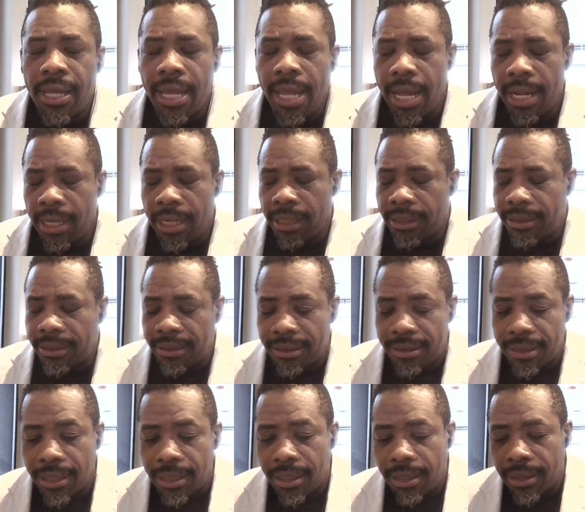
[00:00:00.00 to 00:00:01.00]
and it's
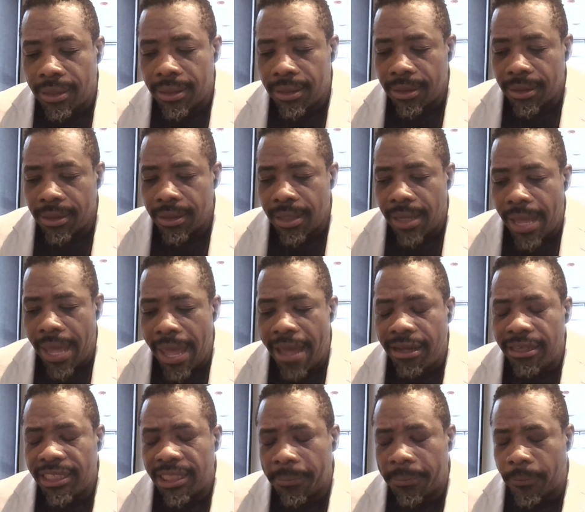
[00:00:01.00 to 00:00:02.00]
still
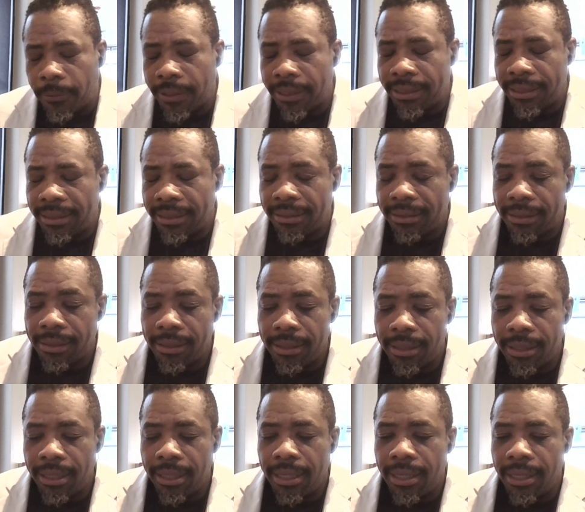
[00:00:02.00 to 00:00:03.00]
expressed
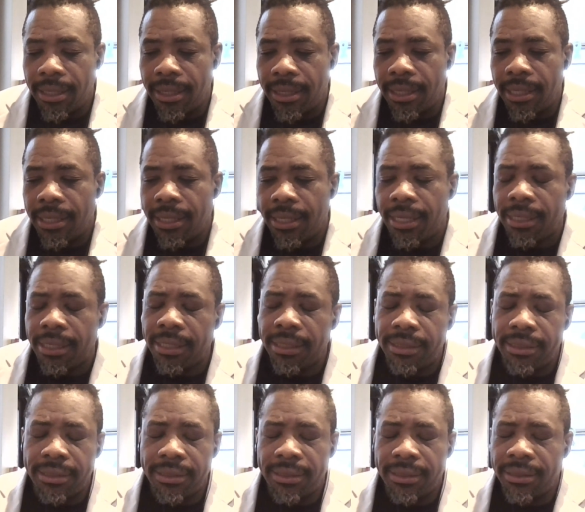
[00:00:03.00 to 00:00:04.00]
in
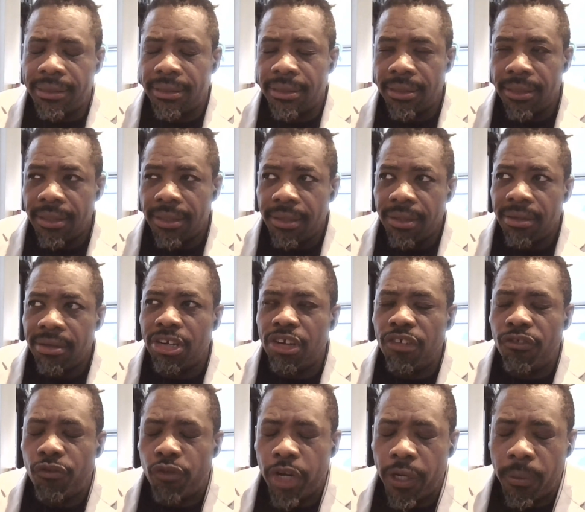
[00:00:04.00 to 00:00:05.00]
its
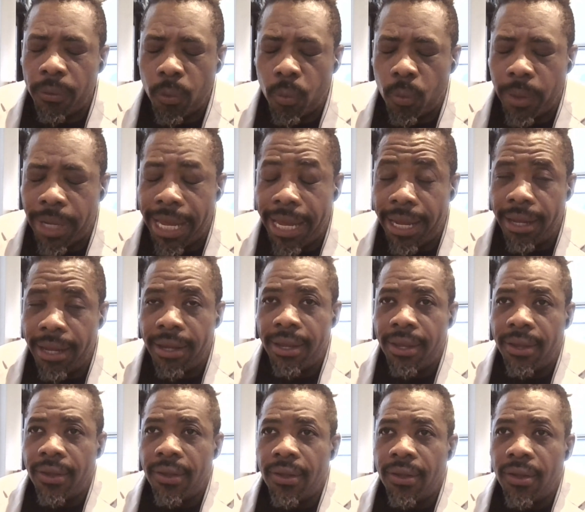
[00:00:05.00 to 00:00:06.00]
different way
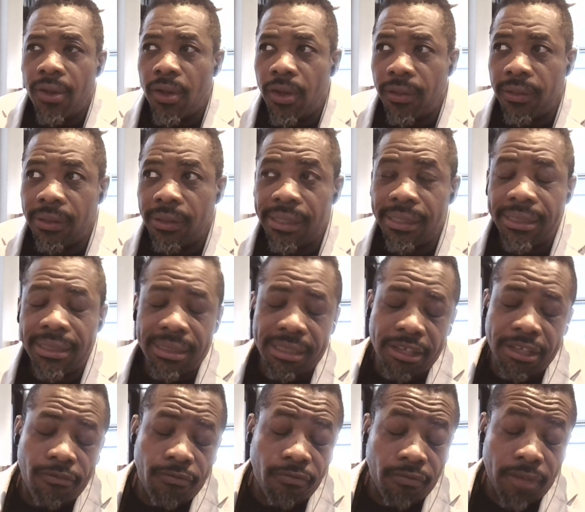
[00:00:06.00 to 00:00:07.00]
on this
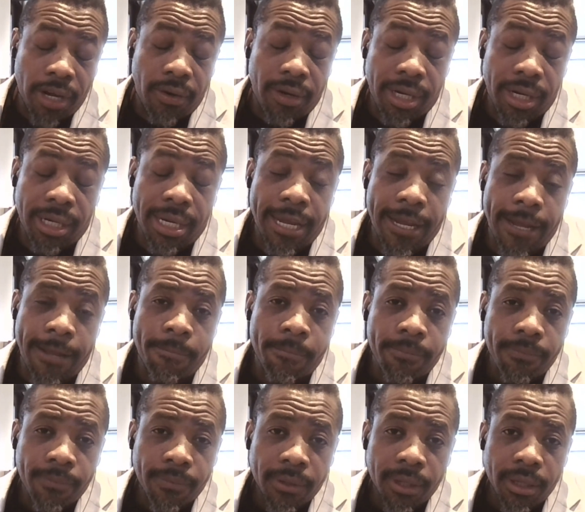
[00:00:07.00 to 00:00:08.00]
very day
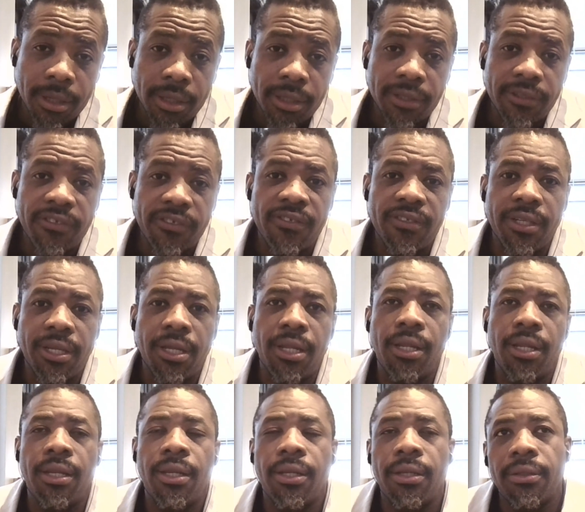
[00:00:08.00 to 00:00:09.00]
still.